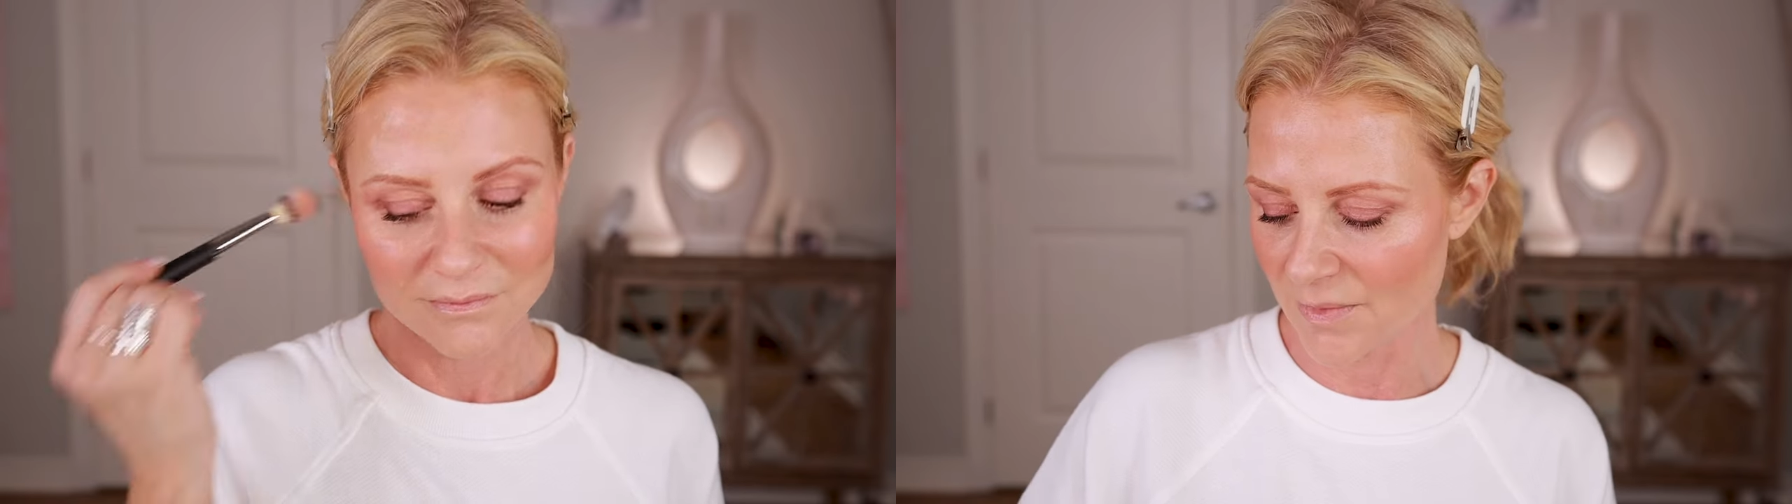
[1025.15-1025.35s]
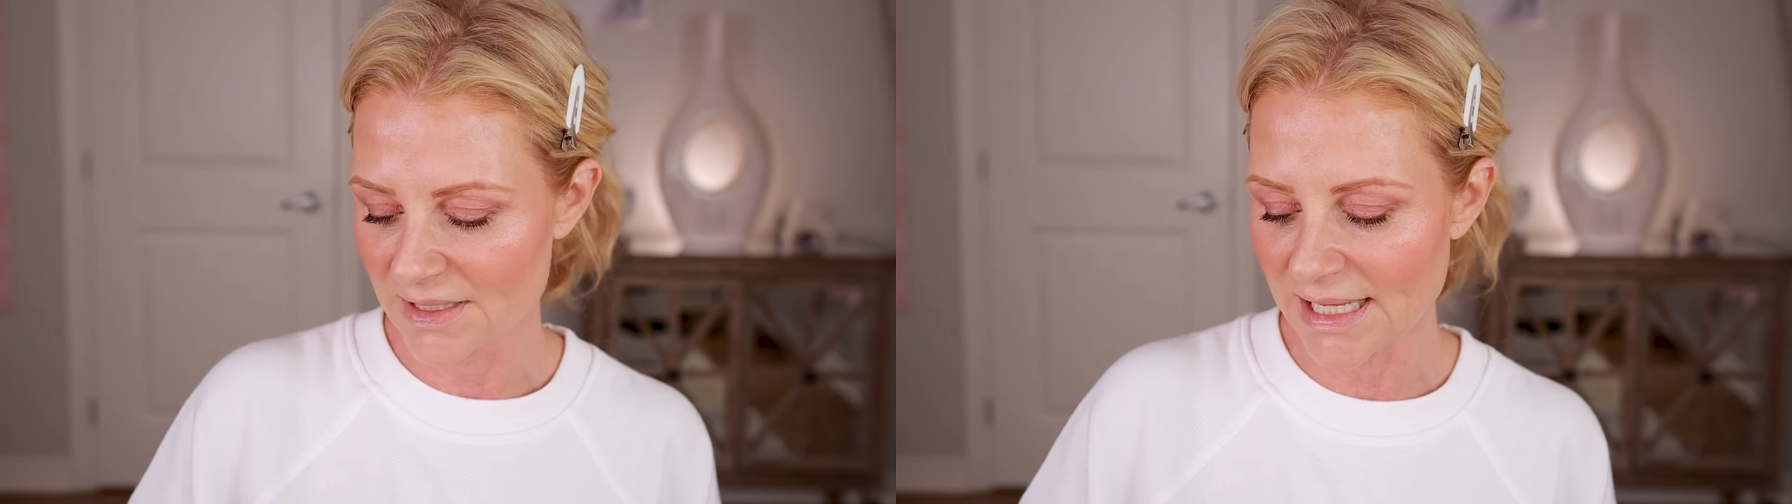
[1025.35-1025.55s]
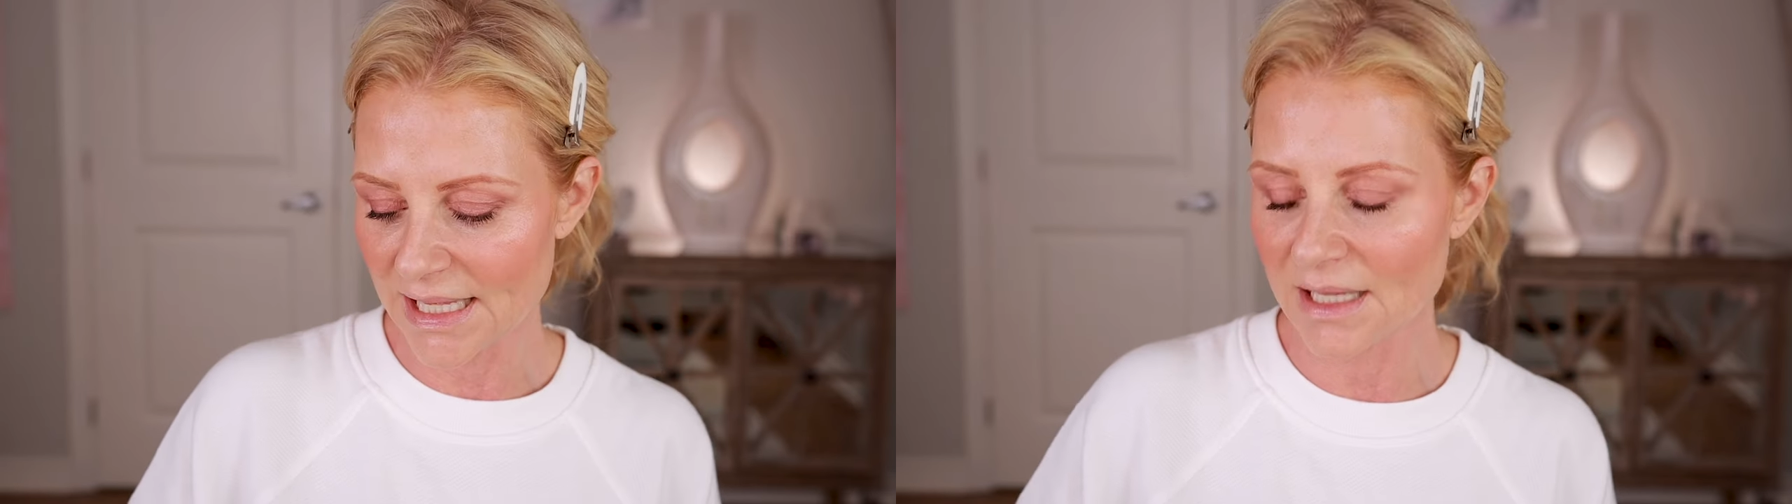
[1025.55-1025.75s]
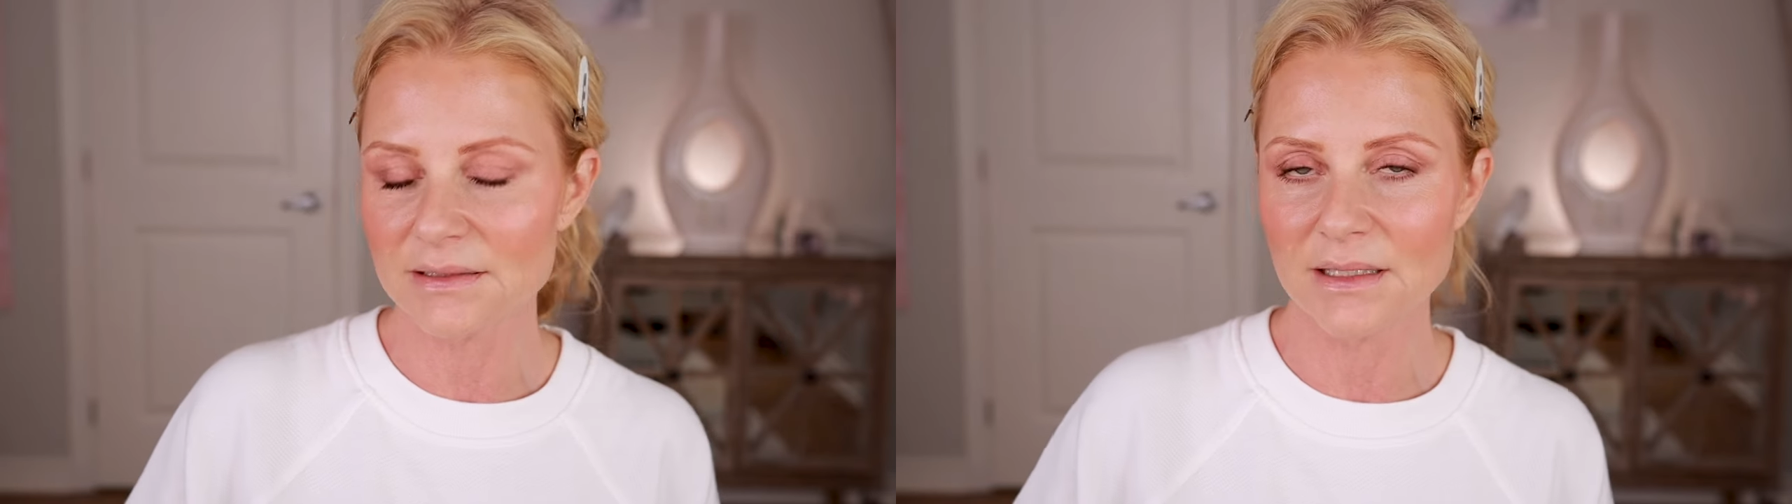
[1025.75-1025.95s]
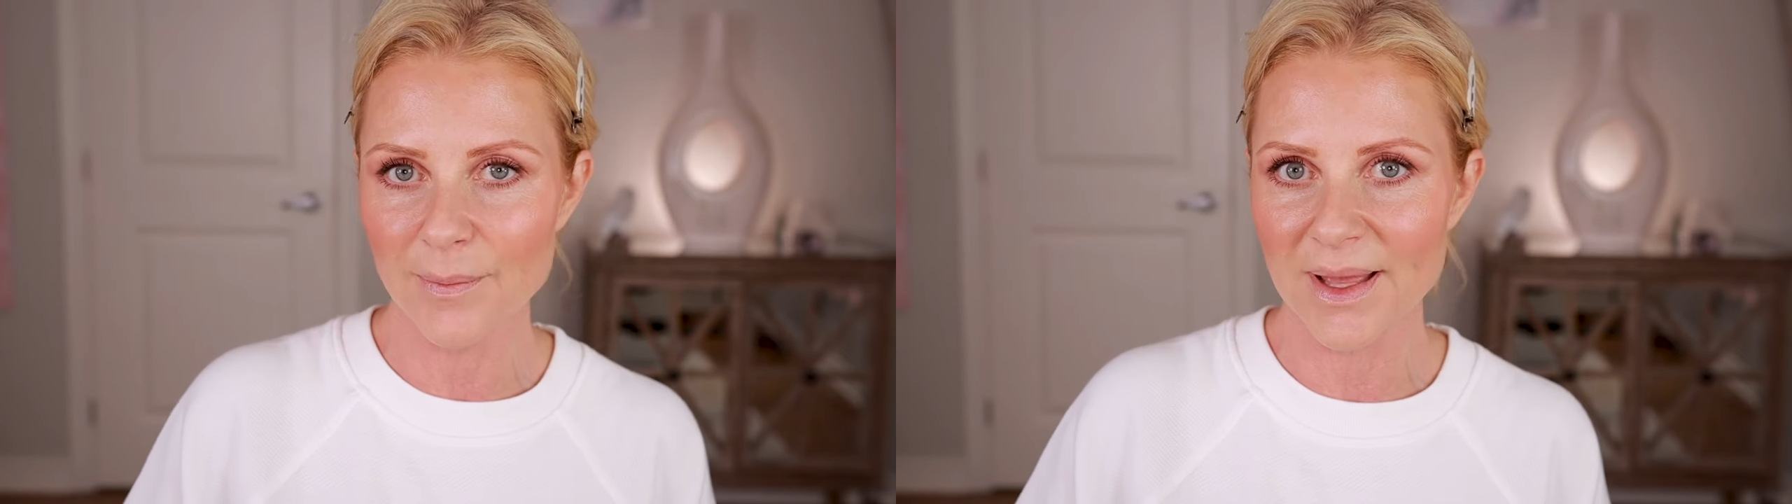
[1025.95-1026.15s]
I'm taking a
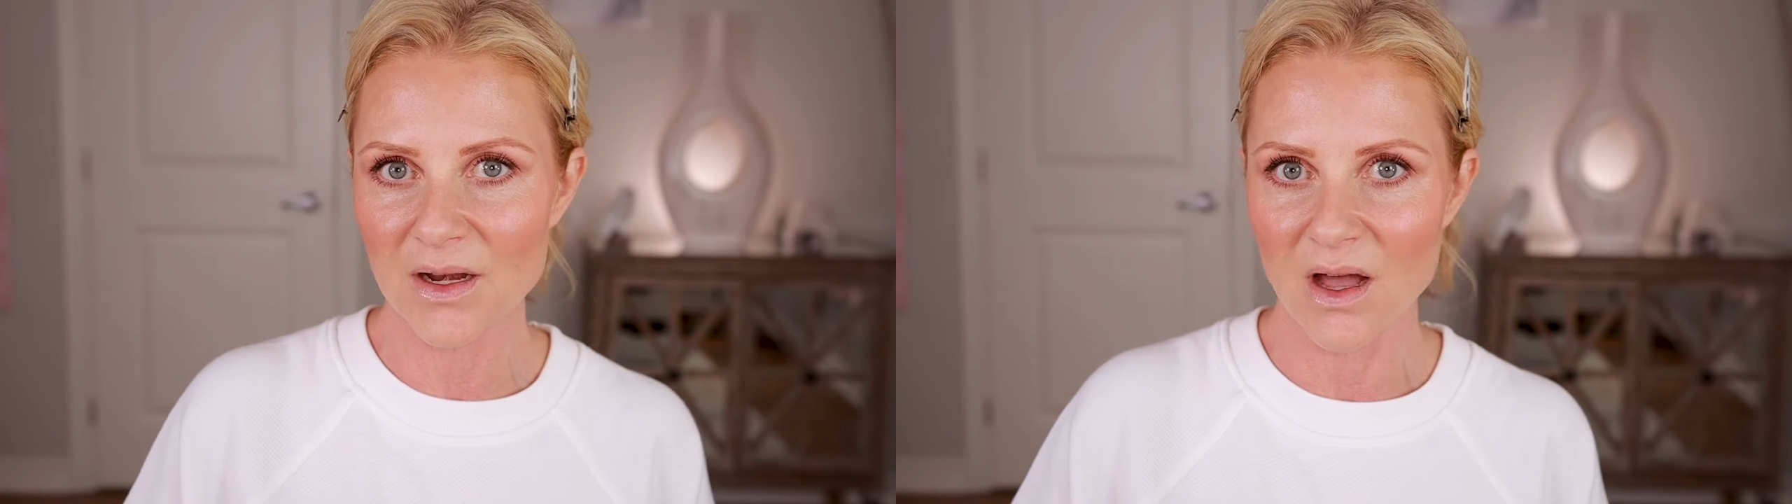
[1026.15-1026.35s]
little bit